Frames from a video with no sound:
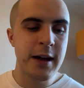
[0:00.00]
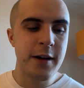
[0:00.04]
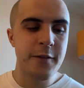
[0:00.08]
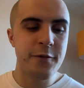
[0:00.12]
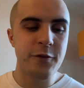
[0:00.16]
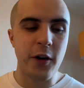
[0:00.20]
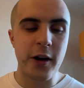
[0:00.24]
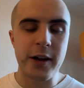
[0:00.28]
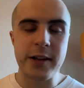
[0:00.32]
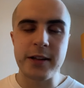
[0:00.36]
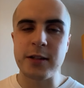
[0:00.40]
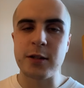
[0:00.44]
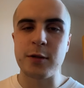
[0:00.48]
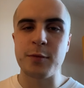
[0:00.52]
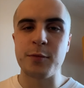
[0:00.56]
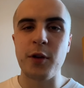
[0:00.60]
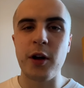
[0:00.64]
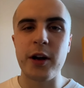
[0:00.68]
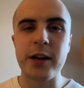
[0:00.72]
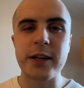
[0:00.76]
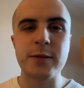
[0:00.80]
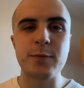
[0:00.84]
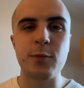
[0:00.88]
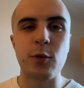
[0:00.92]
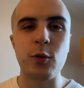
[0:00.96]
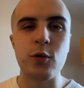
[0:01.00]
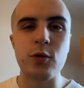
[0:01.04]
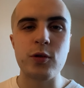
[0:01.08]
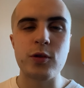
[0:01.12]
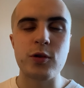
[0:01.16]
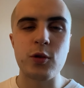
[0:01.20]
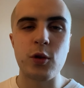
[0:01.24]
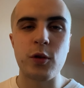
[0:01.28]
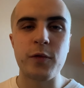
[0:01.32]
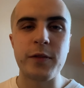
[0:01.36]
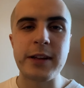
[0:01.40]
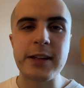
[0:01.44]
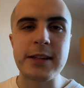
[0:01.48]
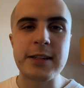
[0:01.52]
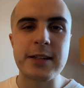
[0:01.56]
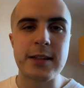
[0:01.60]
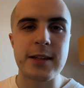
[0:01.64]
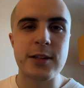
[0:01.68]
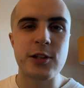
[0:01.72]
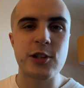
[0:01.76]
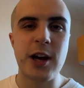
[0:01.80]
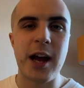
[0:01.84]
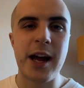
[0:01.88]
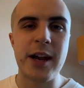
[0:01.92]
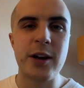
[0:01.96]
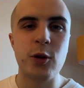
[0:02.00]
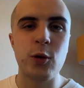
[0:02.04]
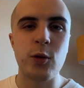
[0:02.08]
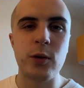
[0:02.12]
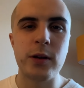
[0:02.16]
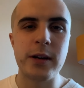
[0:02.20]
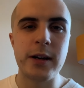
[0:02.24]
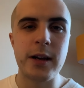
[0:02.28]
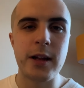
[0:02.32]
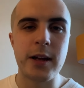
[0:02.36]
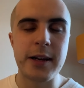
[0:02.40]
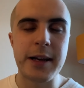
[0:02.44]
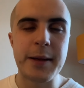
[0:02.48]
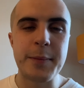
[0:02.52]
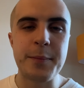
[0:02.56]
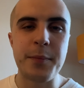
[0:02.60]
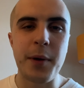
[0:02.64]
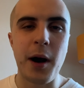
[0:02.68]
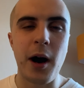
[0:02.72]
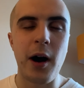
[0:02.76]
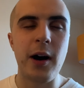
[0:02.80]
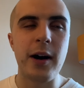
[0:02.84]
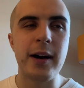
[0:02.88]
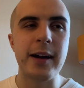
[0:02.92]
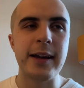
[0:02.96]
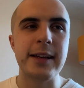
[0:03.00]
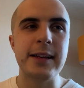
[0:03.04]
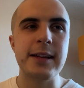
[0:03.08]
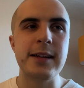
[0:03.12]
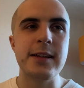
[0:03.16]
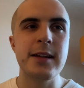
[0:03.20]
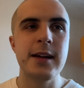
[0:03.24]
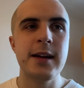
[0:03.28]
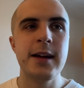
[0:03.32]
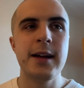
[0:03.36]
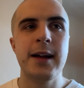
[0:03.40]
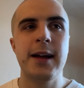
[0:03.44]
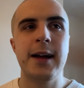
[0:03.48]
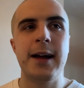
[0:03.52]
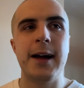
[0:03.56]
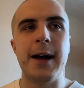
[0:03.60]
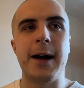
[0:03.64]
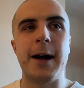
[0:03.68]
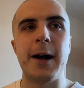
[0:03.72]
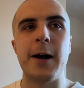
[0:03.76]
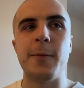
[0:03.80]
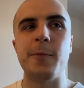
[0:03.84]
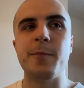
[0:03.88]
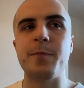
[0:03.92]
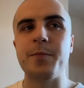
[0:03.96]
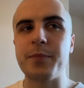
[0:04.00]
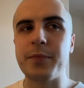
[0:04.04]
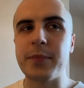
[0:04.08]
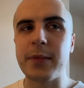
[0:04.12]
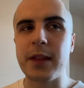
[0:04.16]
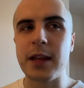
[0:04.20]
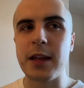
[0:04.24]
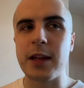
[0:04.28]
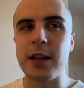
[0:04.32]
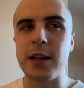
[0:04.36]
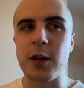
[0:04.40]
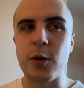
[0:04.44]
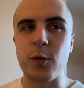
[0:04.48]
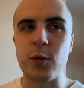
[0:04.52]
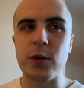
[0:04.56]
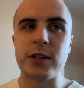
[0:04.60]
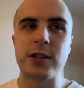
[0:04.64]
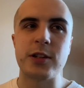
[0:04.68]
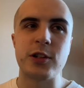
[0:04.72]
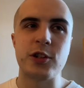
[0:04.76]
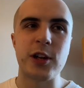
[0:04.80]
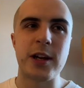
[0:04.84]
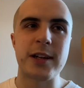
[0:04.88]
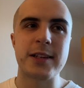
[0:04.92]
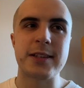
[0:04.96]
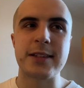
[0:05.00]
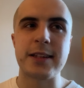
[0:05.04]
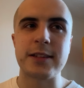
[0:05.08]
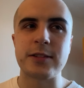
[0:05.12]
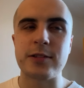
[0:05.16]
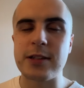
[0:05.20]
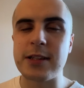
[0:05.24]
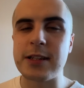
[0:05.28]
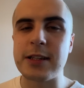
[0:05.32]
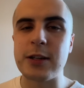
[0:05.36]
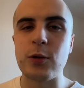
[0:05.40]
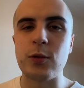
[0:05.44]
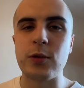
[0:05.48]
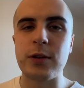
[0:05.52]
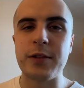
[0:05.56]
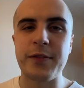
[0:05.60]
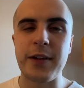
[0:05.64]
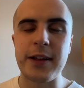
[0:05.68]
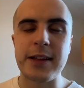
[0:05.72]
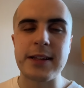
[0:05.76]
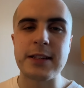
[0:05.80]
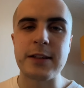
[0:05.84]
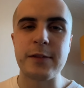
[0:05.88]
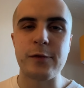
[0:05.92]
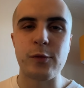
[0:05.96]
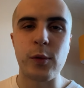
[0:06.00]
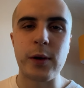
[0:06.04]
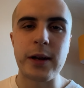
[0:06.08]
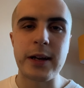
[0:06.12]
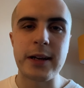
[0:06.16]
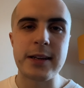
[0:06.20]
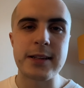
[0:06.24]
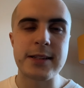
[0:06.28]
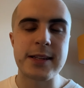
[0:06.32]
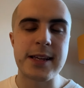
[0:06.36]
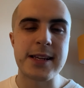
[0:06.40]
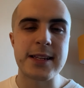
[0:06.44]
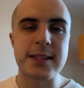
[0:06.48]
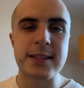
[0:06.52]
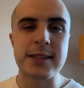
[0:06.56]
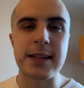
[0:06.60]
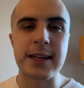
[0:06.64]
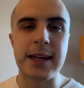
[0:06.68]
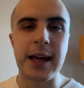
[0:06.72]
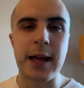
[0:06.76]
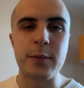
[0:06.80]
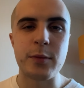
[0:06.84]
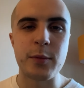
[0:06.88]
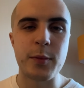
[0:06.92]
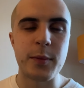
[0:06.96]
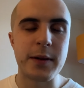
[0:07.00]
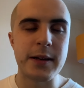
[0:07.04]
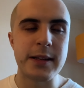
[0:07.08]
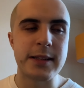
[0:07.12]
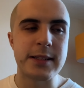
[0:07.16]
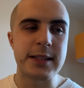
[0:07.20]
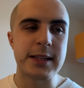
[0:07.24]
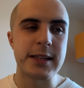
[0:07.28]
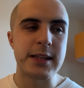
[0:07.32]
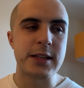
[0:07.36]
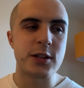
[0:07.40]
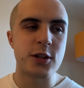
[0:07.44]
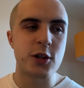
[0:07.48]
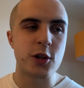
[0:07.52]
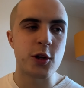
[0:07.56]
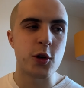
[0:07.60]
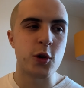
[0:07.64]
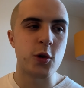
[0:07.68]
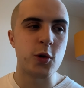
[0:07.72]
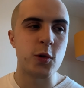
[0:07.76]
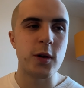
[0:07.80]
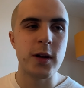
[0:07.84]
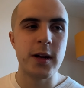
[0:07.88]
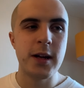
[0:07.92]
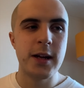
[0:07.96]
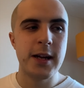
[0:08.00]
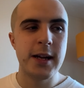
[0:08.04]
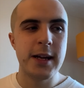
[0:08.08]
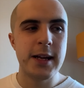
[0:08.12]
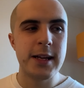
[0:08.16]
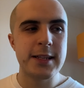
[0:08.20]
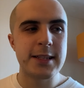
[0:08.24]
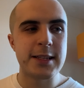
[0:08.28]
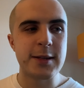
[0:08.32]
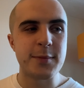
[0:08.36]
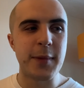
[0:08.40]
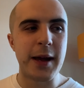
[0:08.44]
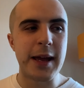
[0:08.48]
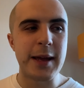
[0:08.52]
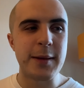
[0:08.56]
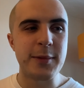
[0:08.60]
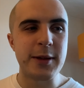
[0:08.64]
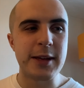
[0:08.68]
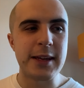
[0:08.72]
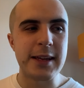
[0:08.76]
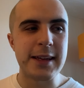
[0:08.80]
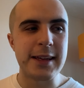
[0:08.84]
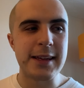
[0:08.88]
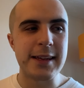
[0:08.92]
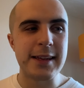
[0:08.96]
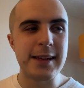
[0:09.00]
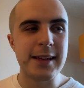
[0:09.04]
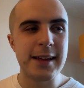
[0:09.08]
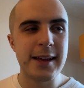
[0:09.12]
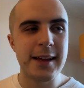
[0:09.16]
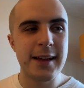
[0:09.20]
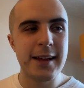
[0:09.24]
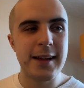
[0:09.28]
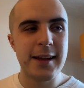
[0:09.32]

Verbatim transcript: finds some nice balls sort of into the channel and, and in behind. Um, you would suggest there are still defensive weaknesses and the capability to to maybe